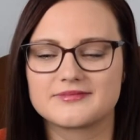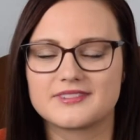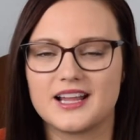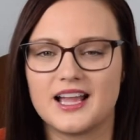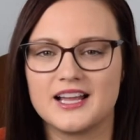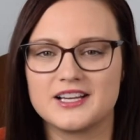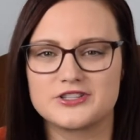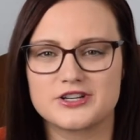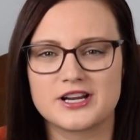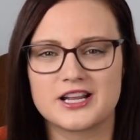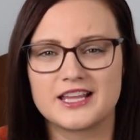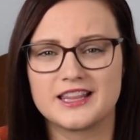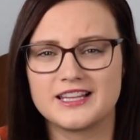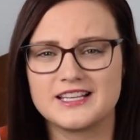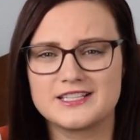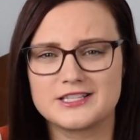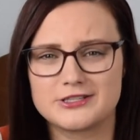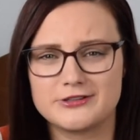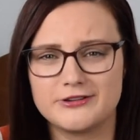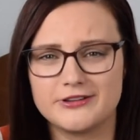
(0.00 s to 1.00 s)
I drink at
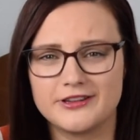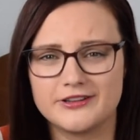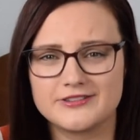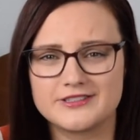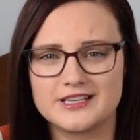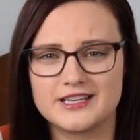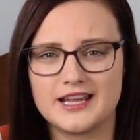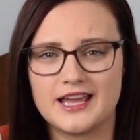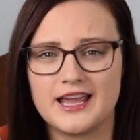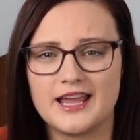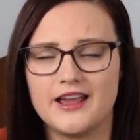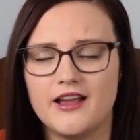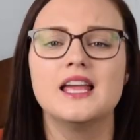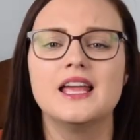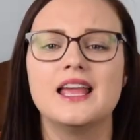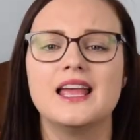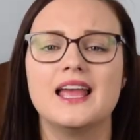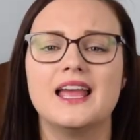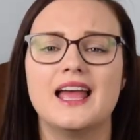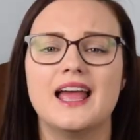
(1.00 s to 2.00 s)
least 2 of those a day,
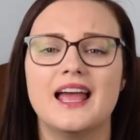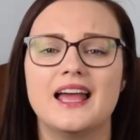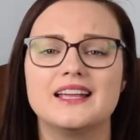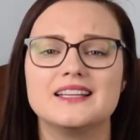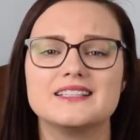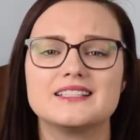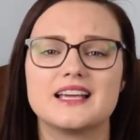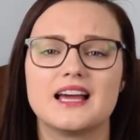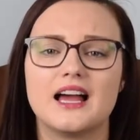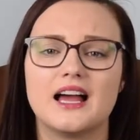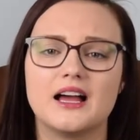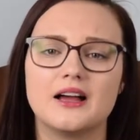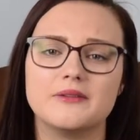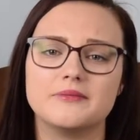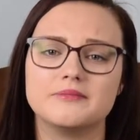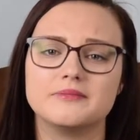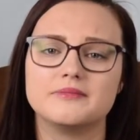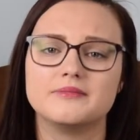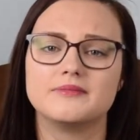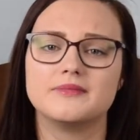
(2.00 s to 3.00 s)
and
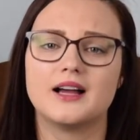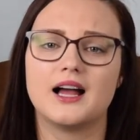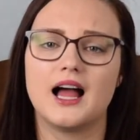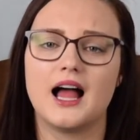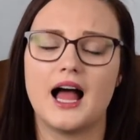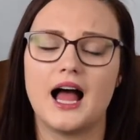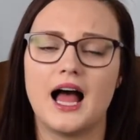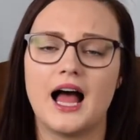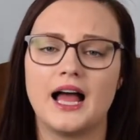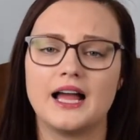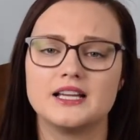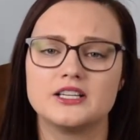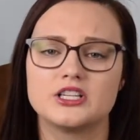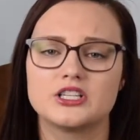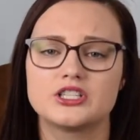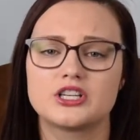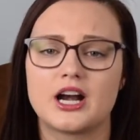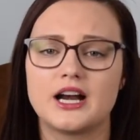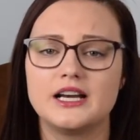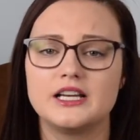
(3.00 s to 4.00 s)
I
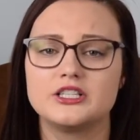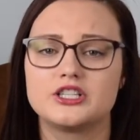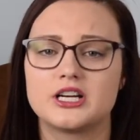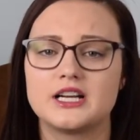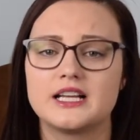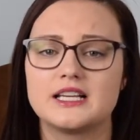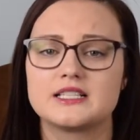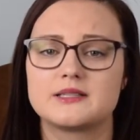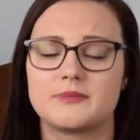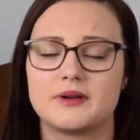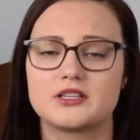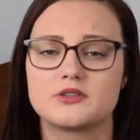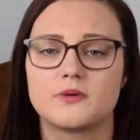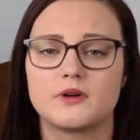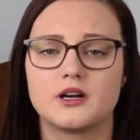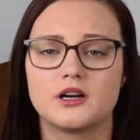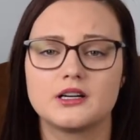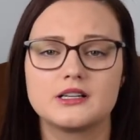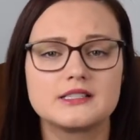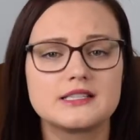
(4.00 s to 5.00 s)
just try to drink as much
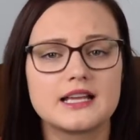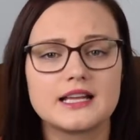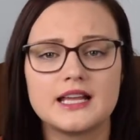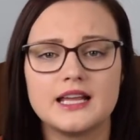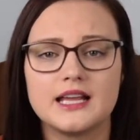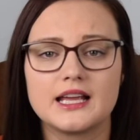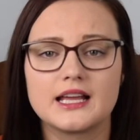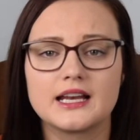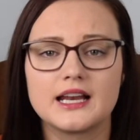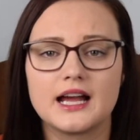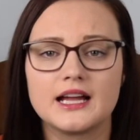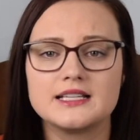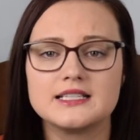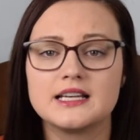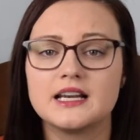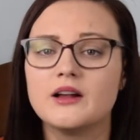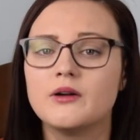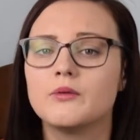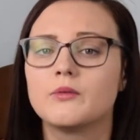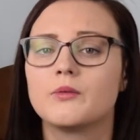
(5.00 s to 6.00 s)
water as I can. I
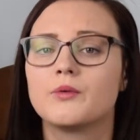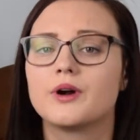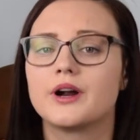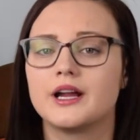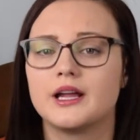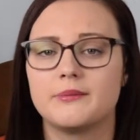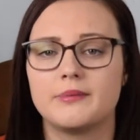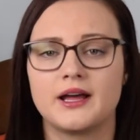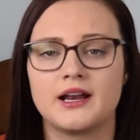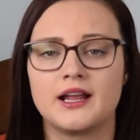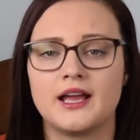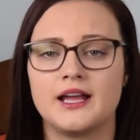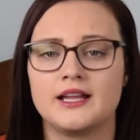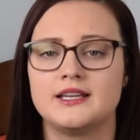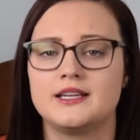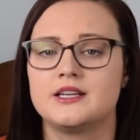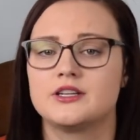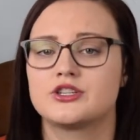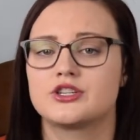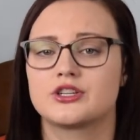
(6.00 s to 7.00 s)
didn't worry about it. I
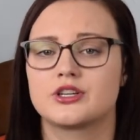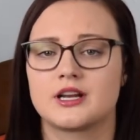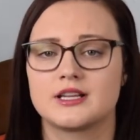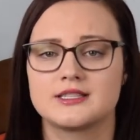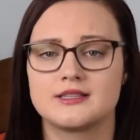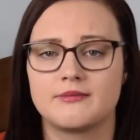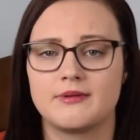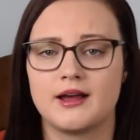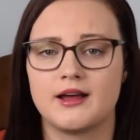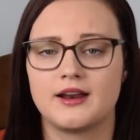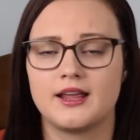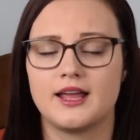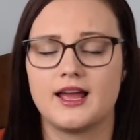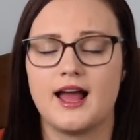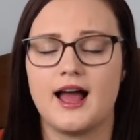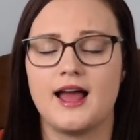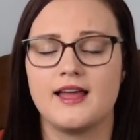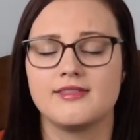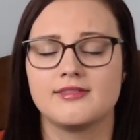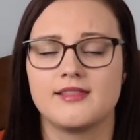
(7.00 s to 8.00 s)
didn't stress about it.
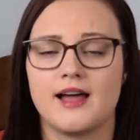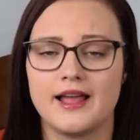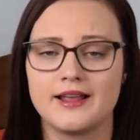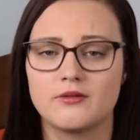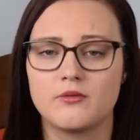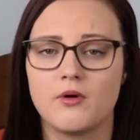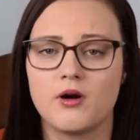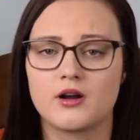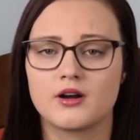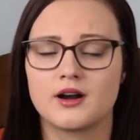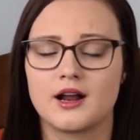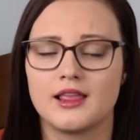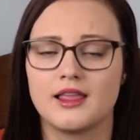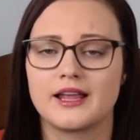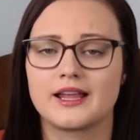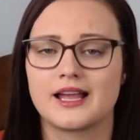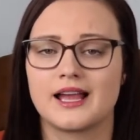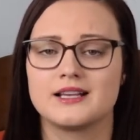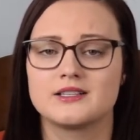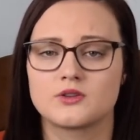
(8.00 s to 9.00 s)
I like water. I
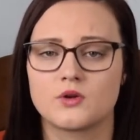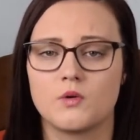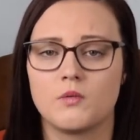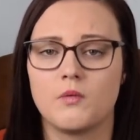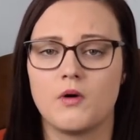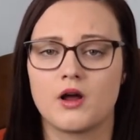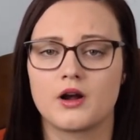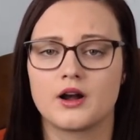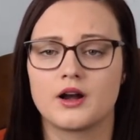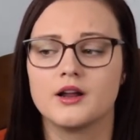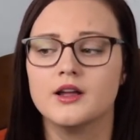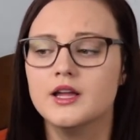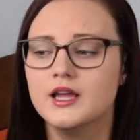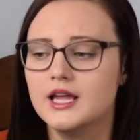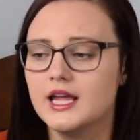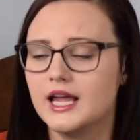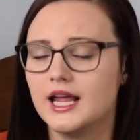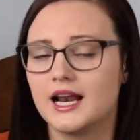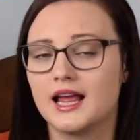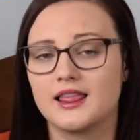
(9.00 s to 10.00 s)
like ice cold water,
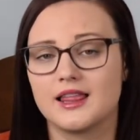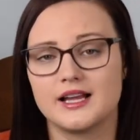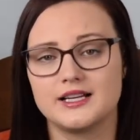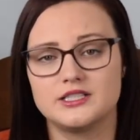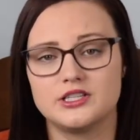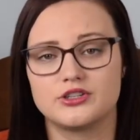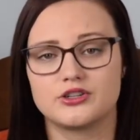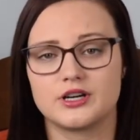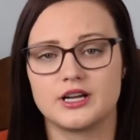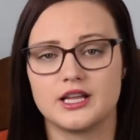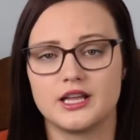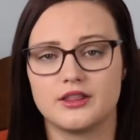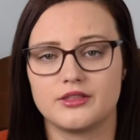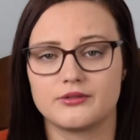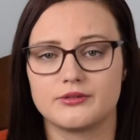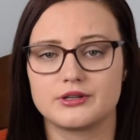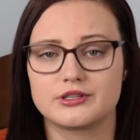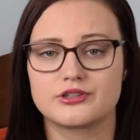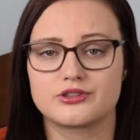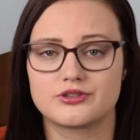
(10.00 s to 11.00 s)
and I like to drink it
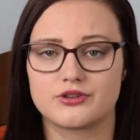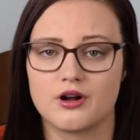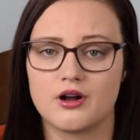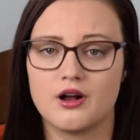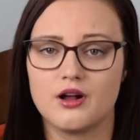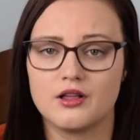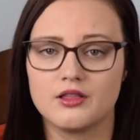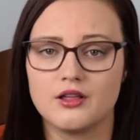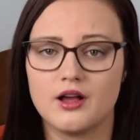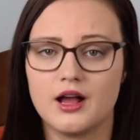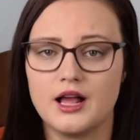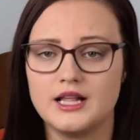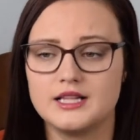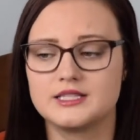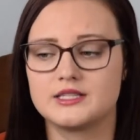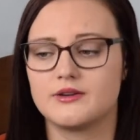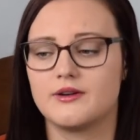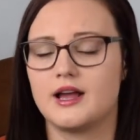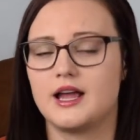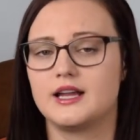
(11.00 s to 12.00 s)
through a straw a lot.
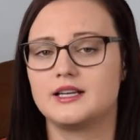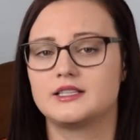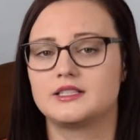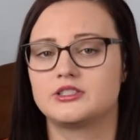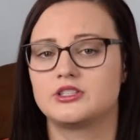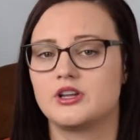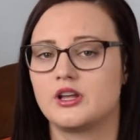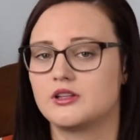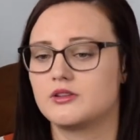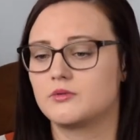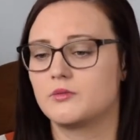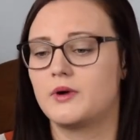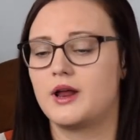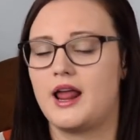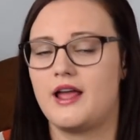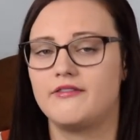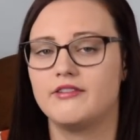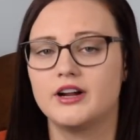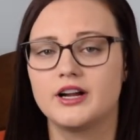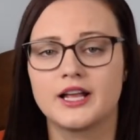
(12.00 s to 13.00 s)
So I just,
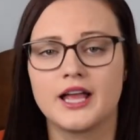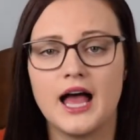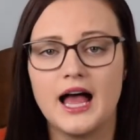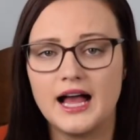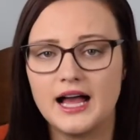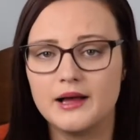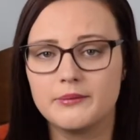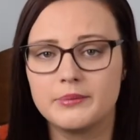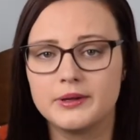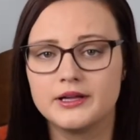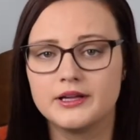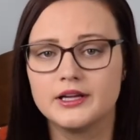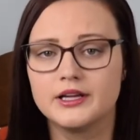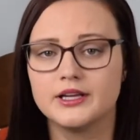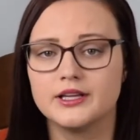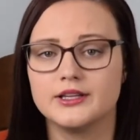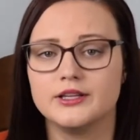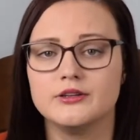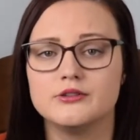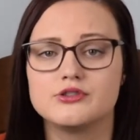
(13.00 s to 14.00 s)
whatever cup
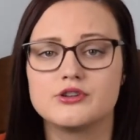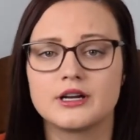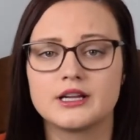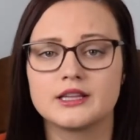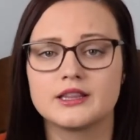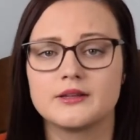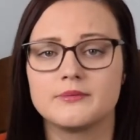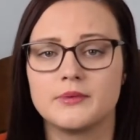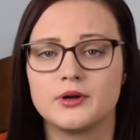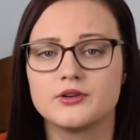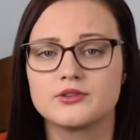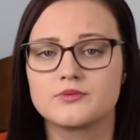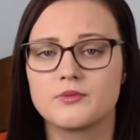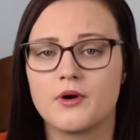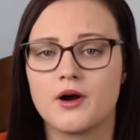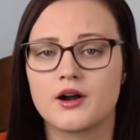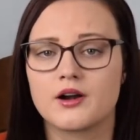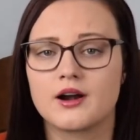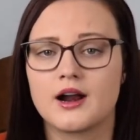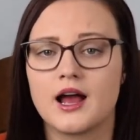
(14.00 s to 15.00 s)
you drink the most
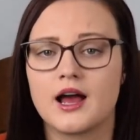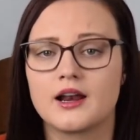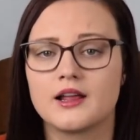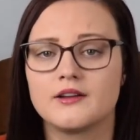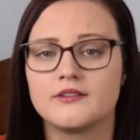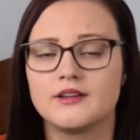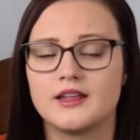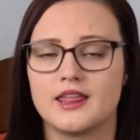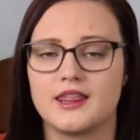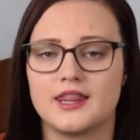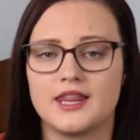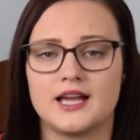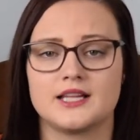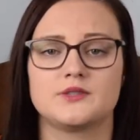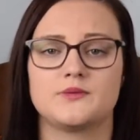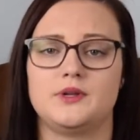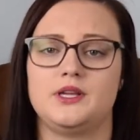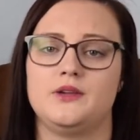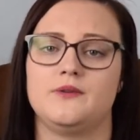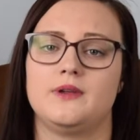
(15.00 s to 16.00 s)
water out of,
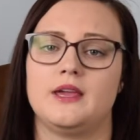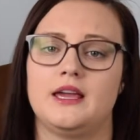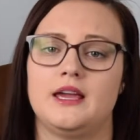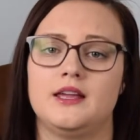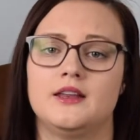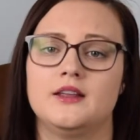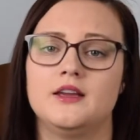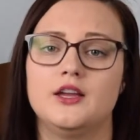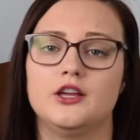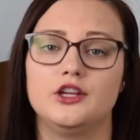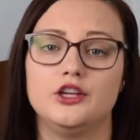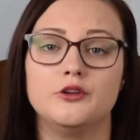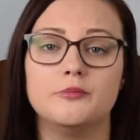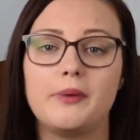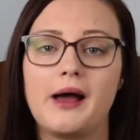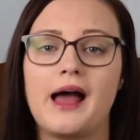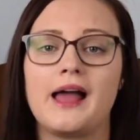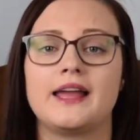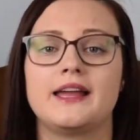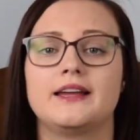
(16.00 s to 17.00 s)
that's what you get. You
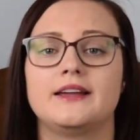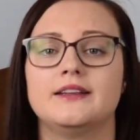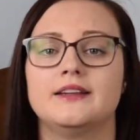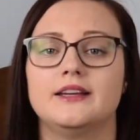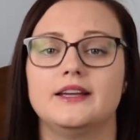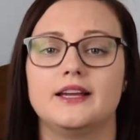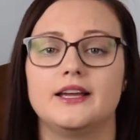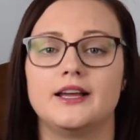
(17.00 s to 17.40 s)
buy it.